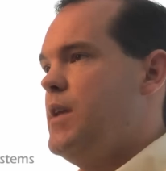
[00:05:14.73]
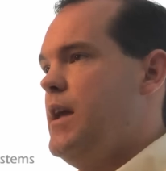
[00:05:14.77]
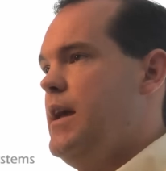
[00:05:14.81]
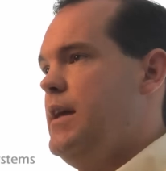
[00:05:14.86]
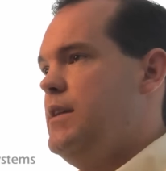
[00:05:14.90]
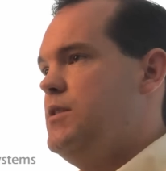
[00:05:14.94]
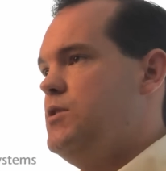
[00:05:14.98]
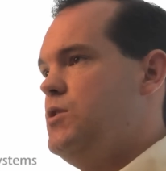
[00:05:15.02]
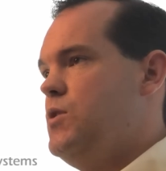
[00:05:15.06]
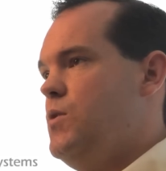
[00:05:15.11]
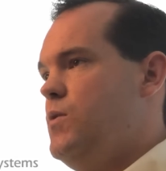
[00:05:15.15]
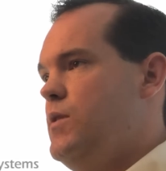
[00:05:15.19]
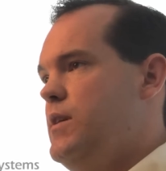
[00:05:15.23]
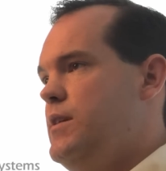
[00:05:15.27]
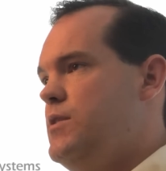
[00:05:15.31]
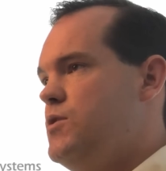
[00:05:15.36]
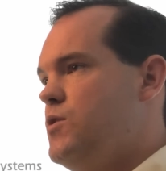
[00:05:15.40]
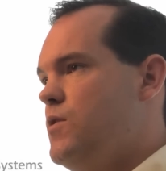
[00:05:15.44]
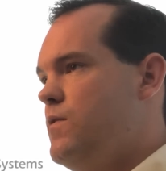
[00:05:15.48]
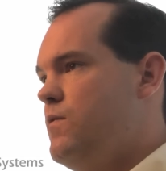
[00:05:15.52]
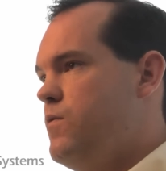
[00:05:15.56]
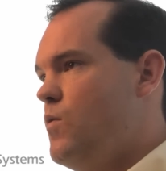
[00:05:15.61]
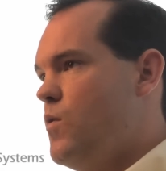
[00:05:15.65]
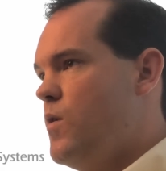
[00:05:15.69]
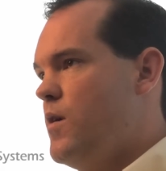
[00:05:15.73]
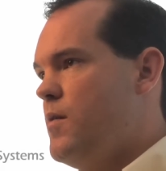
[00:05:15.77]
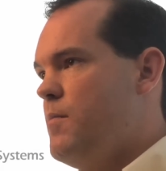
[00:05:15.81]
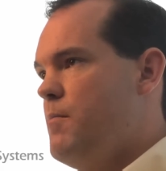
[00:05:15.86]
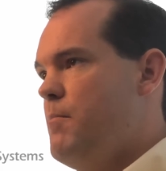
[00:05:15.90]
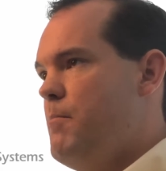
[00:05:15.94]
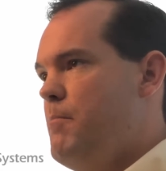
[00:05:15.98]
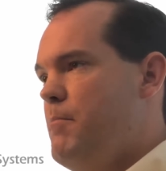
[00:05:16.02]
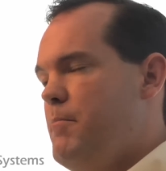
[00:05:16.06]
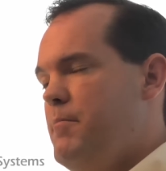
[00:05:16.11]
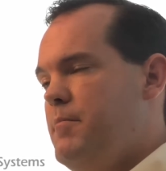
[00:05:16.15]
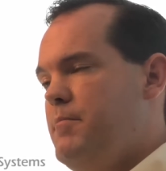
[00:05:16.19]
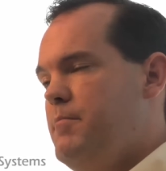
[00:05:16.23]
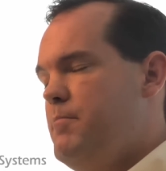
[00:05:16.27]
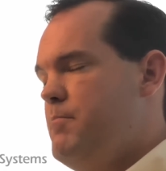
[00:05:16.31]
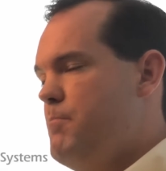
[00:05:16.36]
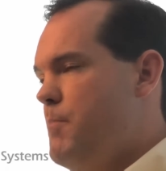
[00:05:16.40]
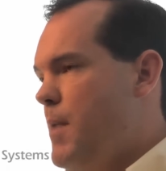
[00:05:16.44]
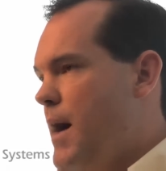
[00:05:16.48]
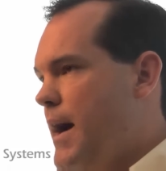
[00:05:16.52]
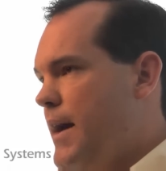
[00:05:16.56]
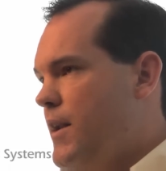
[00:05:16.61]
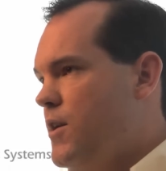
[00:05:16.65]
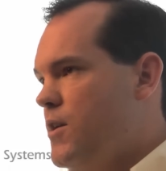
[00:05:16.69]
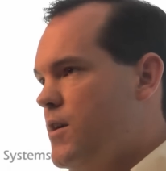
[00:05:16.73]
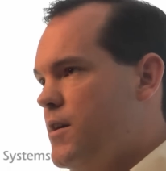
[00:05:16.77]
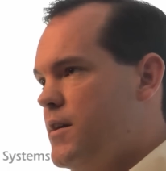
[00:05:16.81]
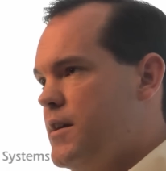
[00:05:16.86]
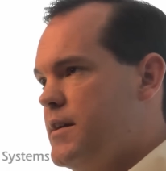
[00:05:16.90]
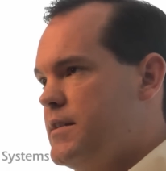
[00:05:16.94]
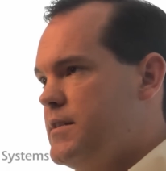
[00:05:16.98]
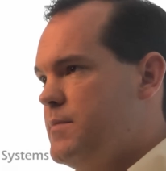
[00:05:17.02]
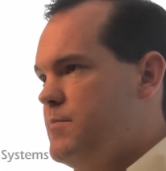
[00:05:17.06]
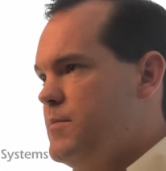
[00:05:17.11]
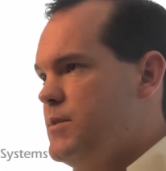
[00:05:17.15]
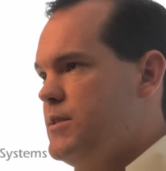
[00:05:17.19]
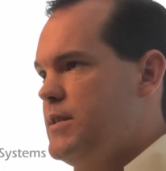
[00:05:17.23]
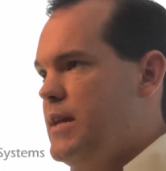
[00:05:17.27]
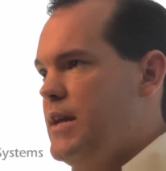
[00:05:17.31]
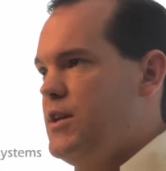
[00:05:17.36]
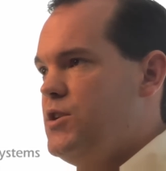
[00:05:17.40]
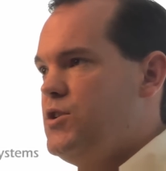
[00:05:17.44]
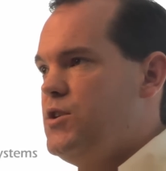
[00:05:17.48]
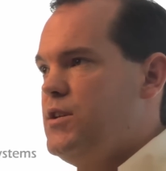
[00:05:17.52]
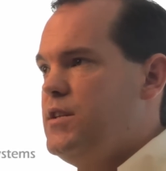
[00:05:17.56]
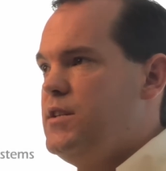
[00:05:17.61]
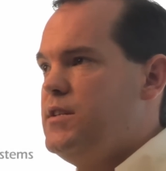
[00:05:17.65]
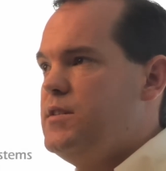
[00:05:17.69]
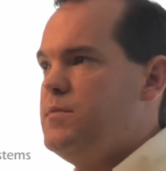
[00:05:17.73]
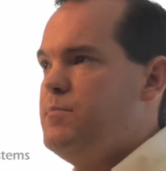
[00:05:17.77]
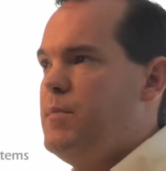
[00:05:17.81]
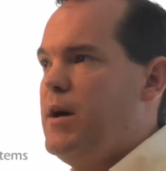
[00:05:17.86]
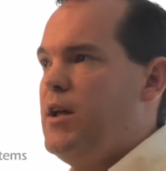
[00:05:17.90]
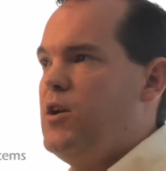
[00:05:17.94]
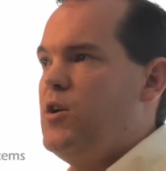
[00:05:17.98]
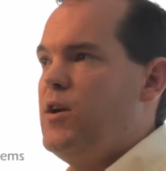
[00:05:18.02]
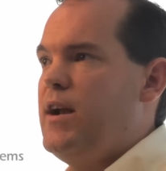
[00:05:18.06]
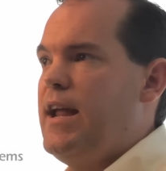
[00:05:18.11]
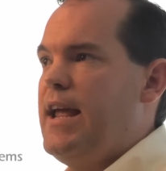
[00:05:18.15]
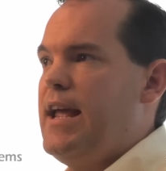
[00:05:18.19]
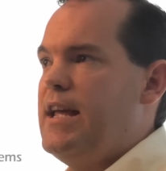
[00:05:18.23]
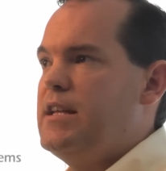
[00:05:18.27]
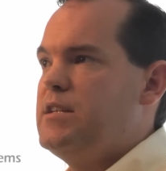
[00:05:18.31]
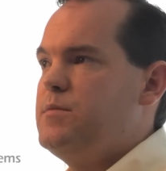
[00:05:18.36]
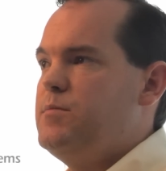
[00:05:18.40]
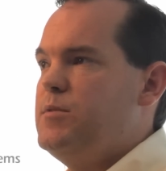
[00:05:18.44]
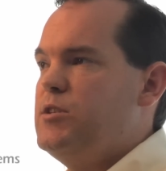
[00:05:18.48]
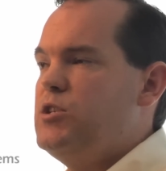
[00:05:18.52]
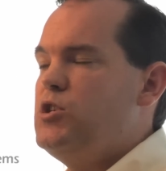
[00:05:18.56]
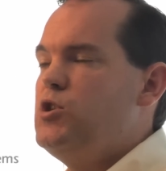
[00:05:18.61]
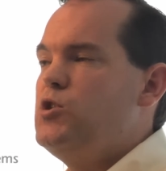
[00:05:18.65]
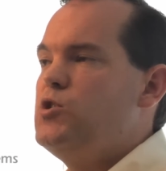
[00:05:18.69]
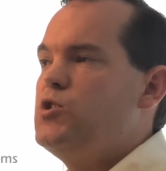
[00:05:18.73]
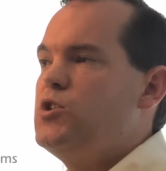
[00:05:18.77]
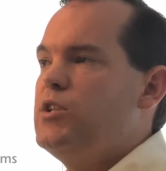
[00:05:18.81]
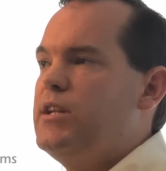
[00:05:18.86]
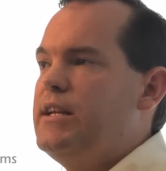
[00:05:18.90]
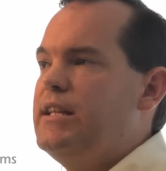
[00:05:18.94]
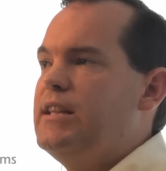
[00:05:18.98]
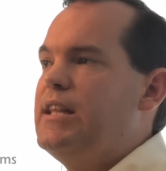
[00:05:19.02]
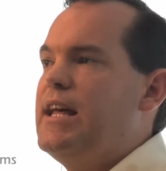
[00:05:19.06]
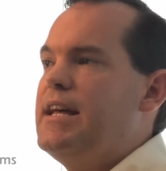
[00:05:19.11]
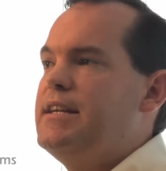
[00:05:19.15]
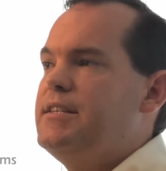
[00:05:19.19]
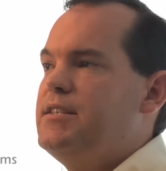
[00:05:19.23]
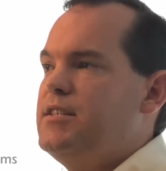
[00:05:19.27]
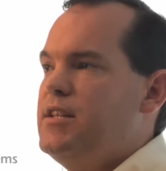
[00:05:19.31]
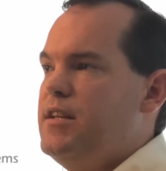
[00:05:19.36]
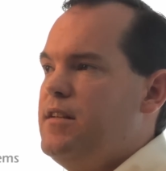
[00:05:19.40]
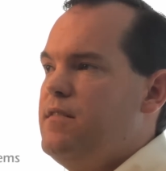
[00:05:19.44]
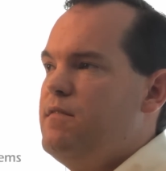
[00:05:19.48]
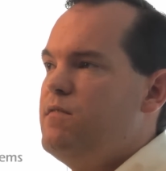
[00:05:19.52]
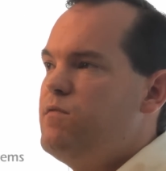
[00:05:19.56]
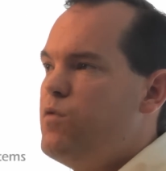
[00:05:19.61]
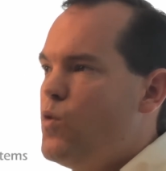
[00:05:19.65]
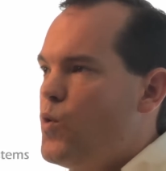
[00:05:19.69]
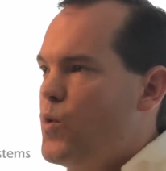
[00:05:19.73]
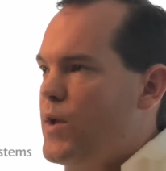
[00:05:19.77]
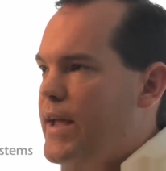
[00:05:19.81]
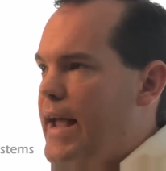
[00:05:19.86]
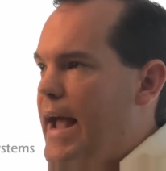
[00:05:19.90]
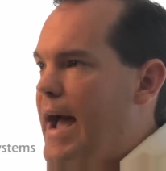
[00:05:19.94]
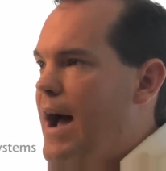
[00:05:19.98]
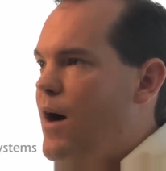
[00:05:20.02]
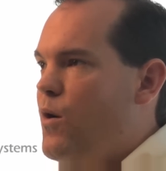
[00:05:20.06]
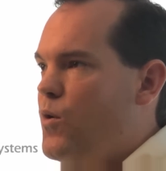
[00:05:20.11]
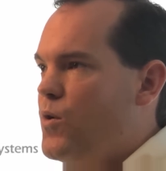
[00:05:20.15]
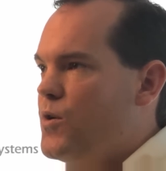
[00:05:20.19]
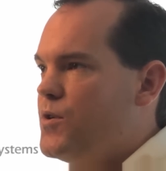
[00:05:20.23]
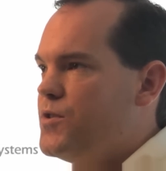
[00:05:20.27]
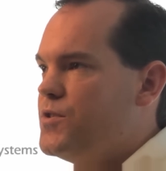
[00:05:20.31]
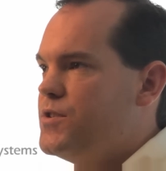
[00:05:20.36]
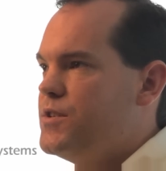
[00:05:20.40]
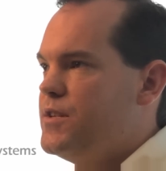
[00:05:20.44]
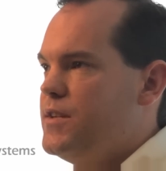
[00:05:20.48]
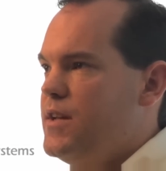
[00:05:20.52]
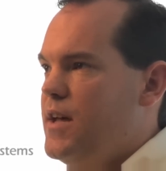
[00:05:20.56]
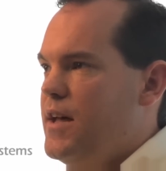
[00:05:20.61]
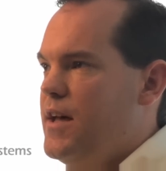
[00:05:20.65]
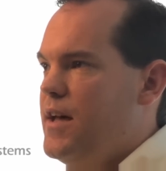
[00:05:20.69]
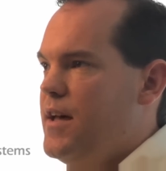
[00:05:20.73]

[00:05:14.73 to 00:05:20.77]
And so these are for minor customizations, minor enhancements, usually less than 40 hours.